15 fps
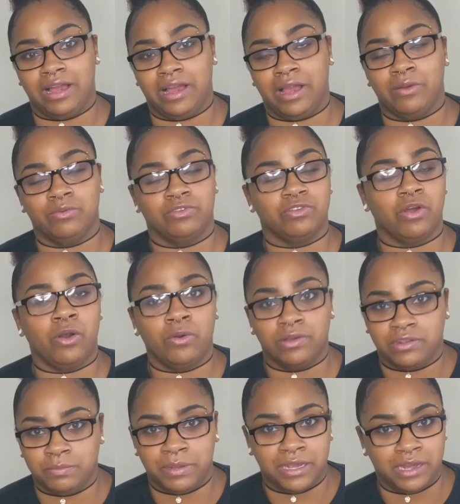I was
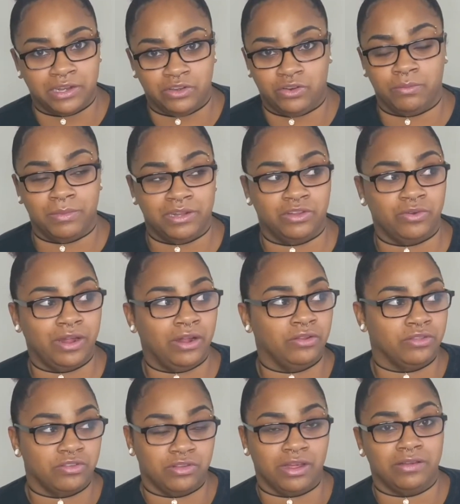always big on, mental
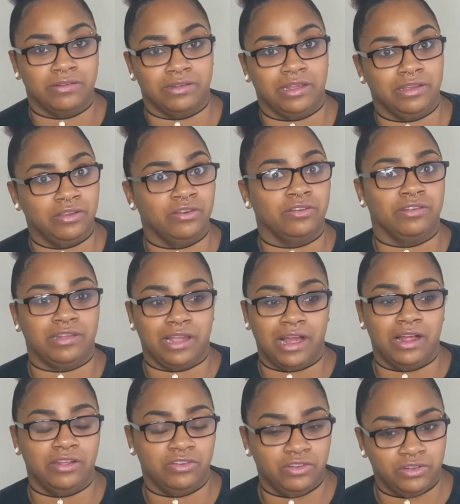health, so I was like,
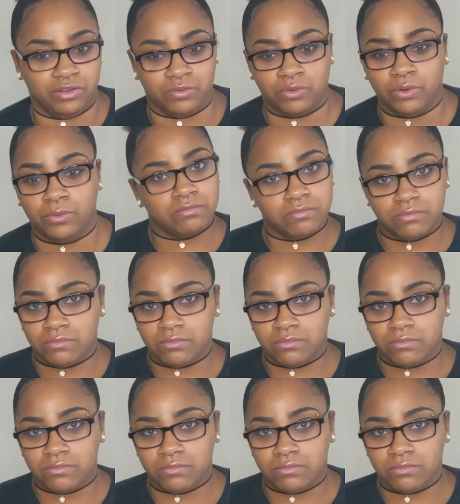psychology is the root.